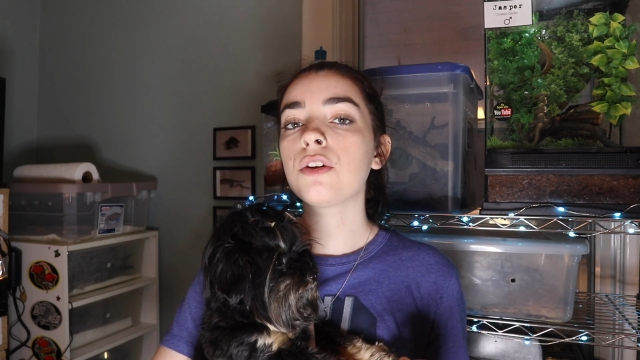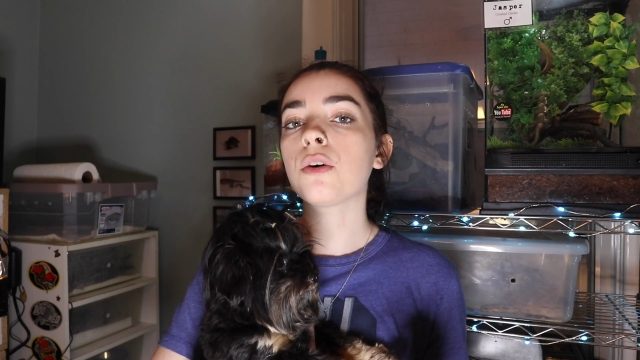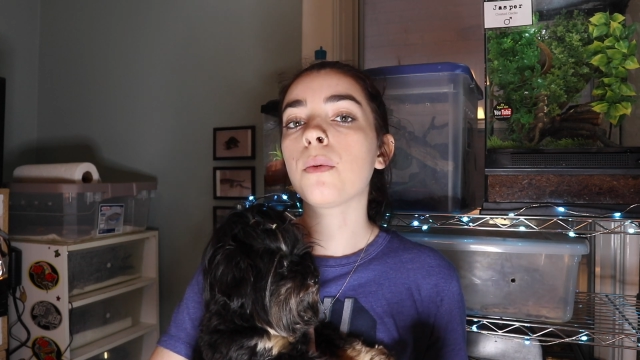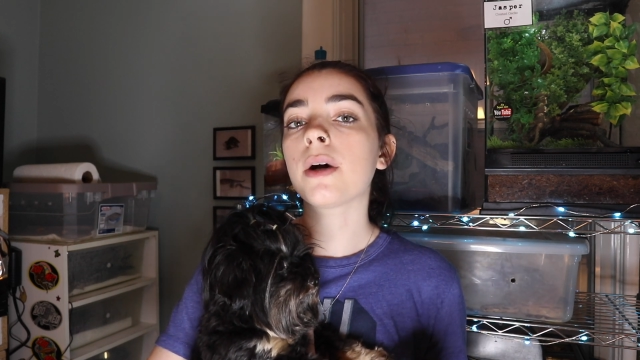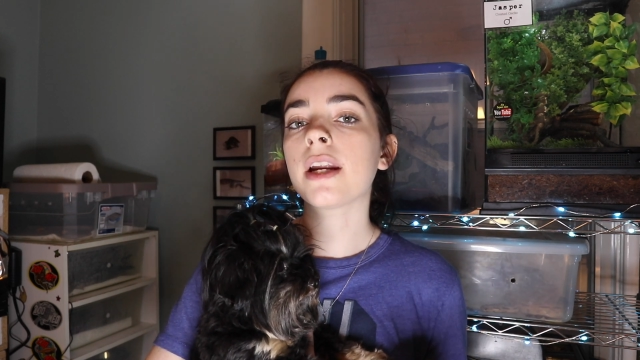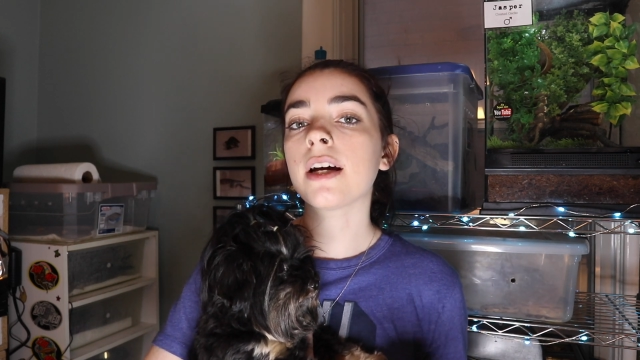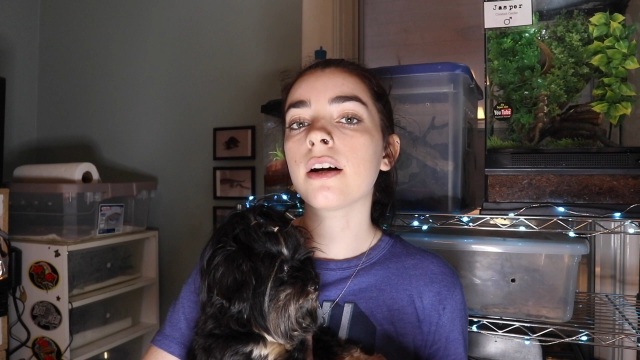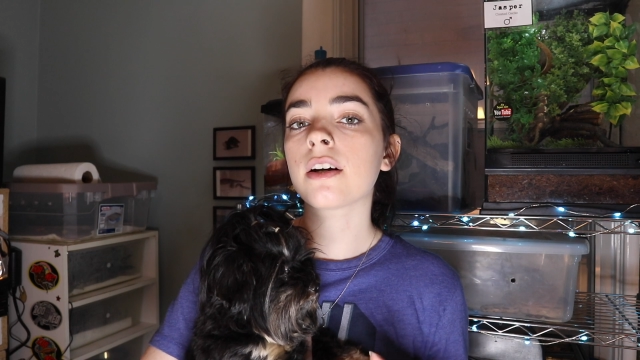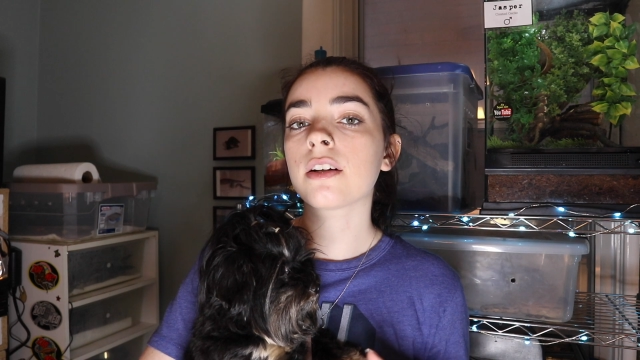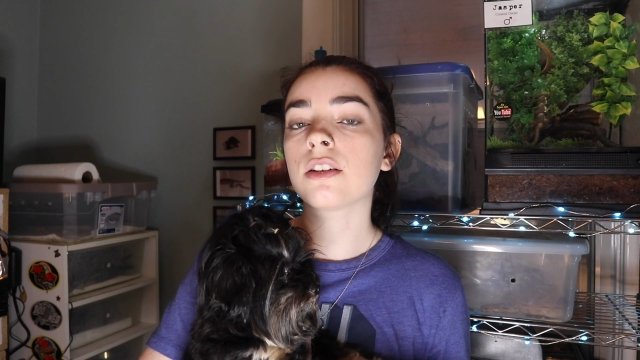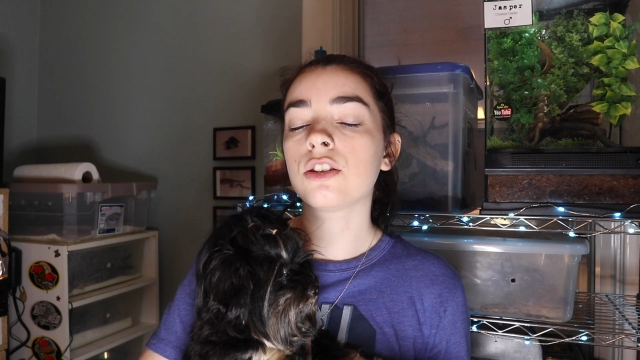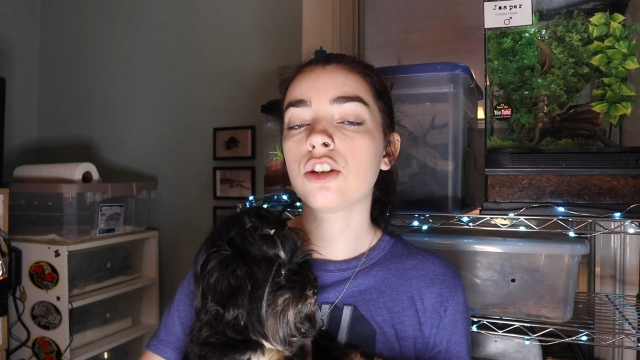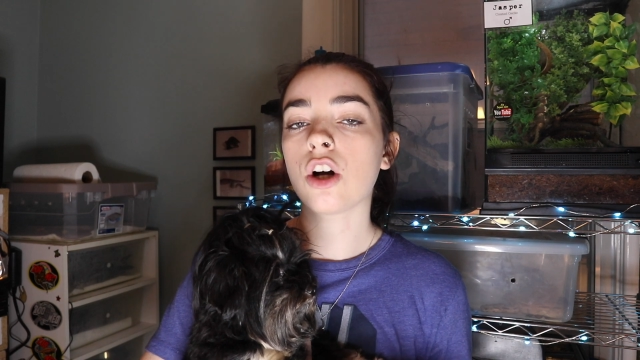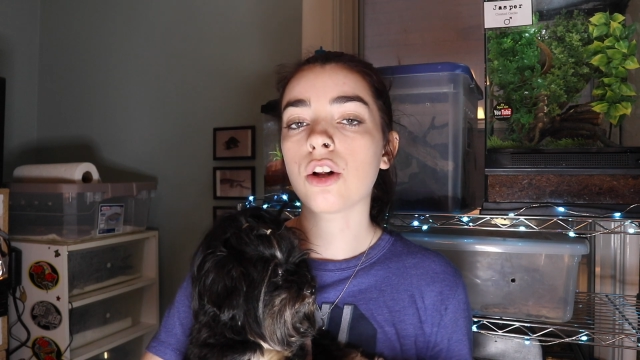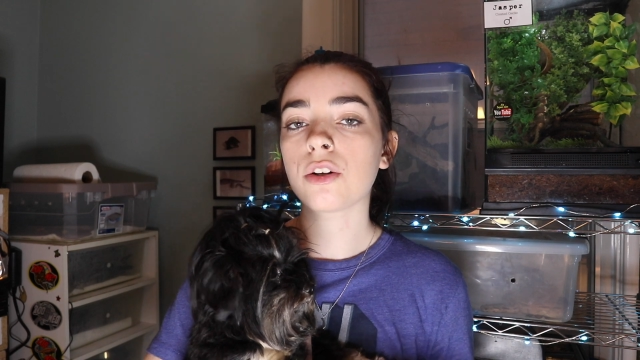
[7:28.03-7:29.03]
the one I got at
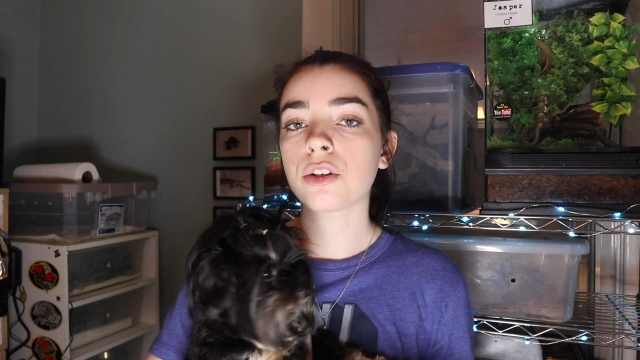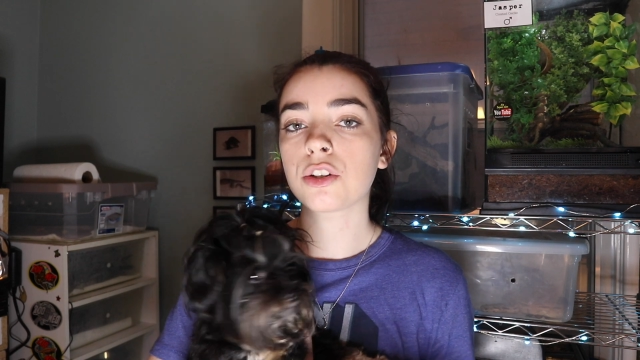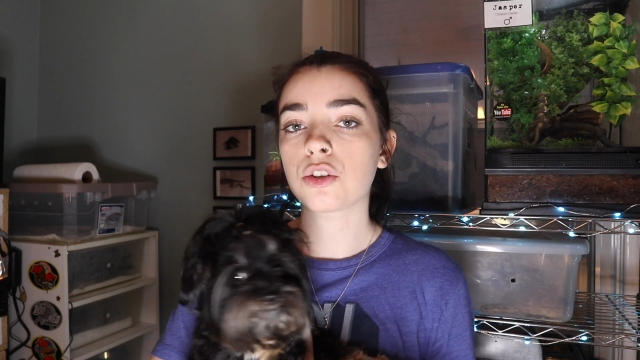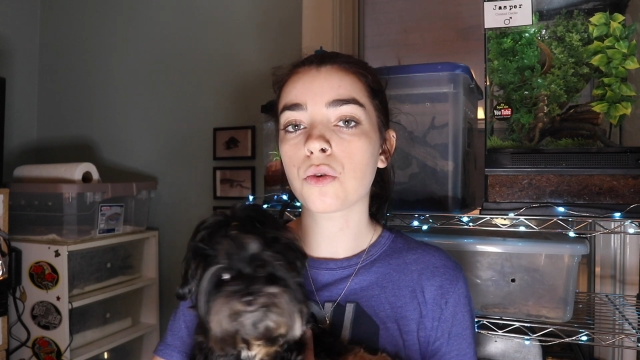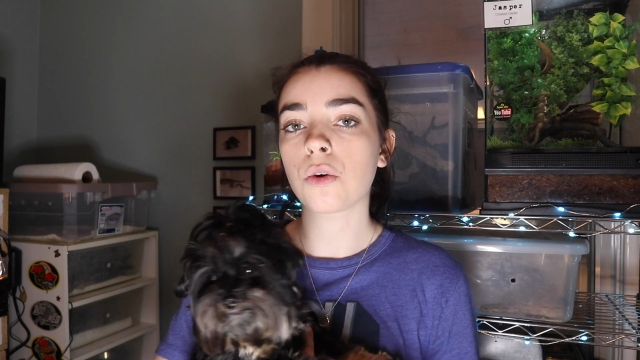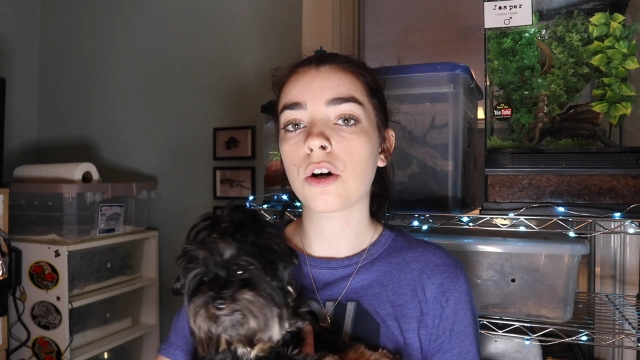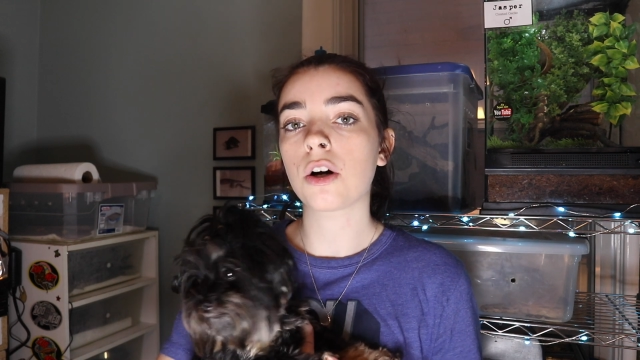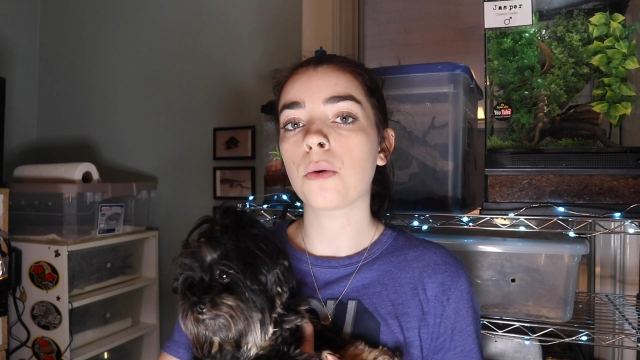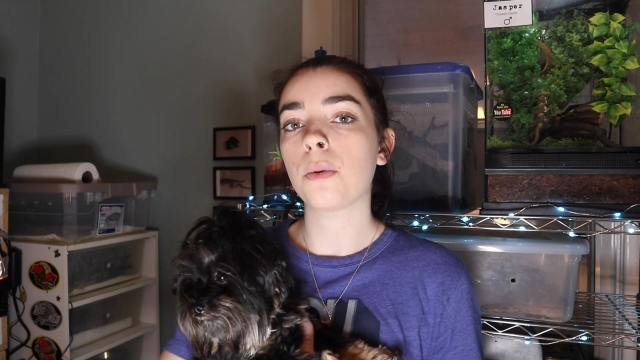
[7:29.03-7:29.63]
the dollar store